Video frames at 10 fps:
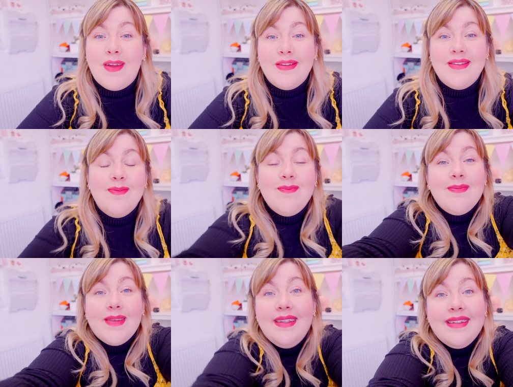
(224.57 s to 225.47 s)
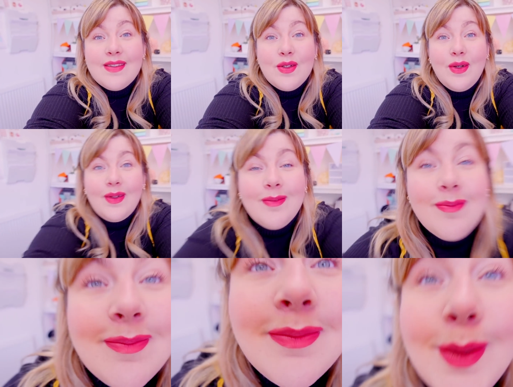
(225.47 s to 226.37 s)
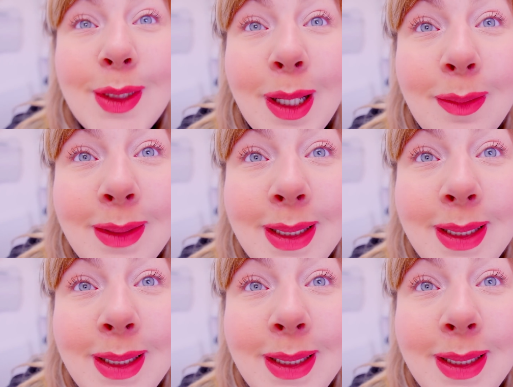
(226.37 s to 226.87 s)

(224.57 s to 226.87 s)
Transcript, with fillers: vlogs. Let's go, shall